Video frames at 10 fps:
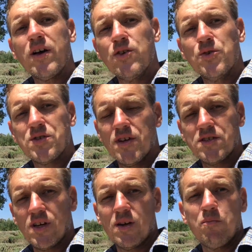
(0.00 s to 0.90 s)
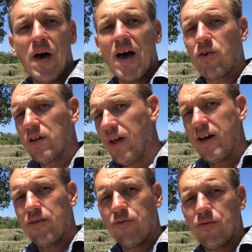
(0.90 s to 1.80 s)
I use this and battery
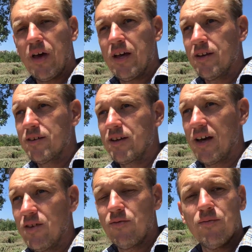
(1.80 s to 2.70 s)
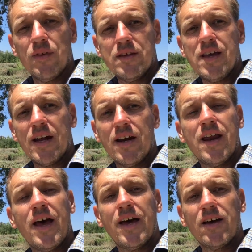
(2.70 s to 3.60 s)
life and kind of the
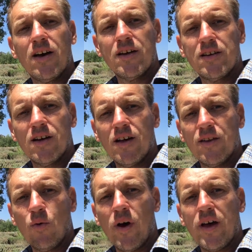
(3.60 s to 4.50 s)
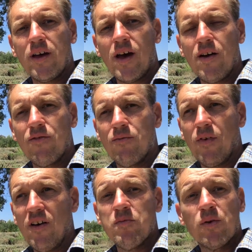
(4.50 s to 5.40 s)
day-to-day on the way
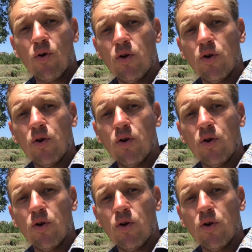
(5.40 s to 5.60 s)
I've been